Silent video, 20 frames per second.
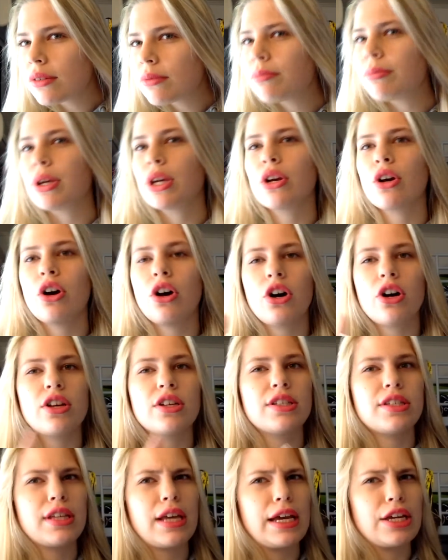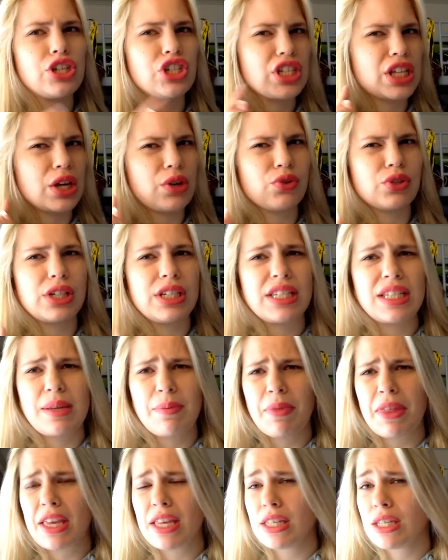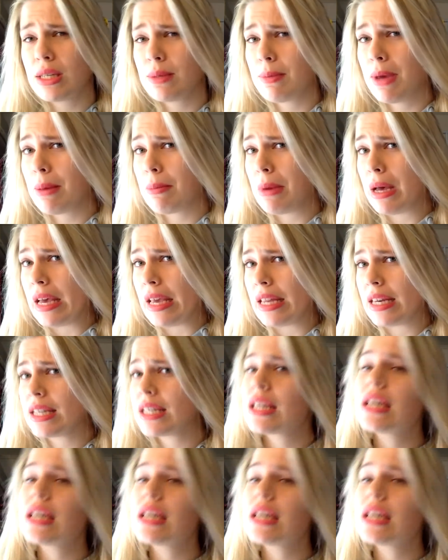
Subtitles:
because I just counted some things in my mind.